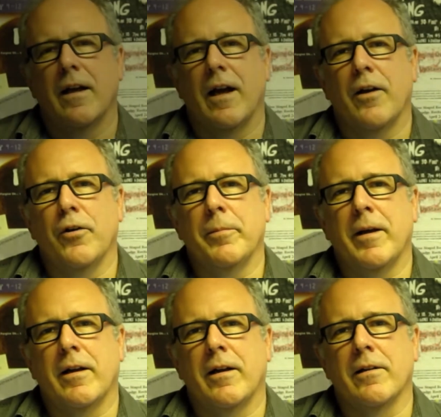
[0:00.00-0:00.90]
I heard
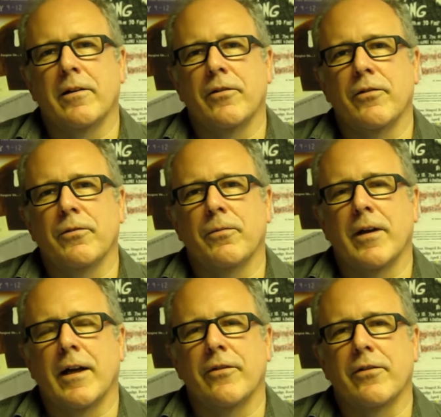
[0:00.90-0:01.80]
about Hollins
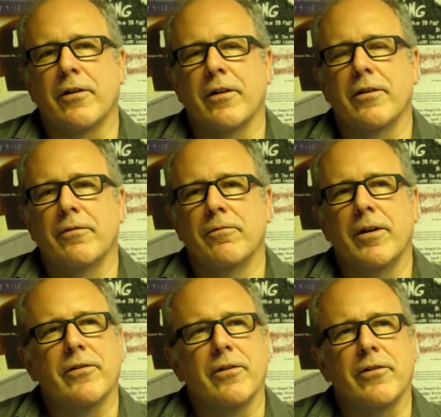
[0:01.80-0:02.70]
when I started
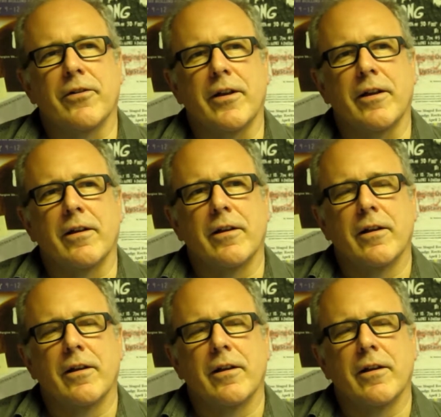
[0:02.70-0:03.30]
researching